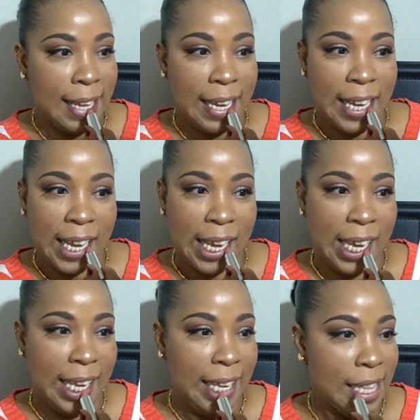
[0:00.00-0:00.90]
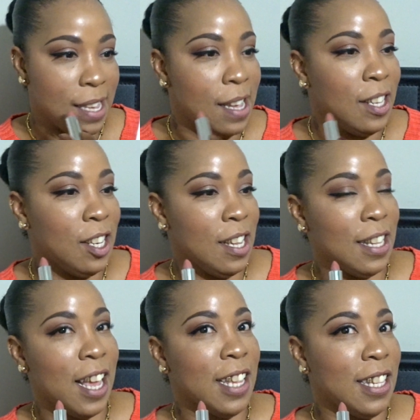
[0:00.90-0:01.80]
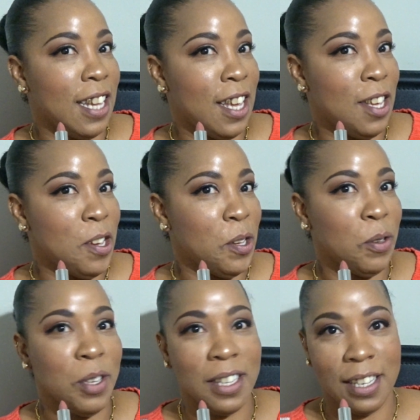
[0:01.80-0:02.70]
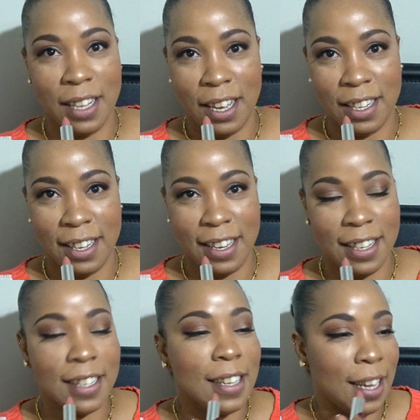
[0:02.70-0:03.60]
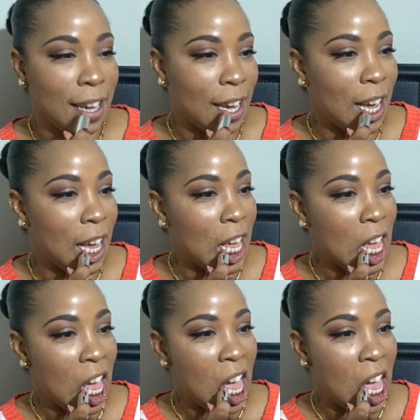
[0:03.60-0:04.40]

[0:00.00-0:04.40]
Okay, Duchess, I see you. You see Duchess? Yeah.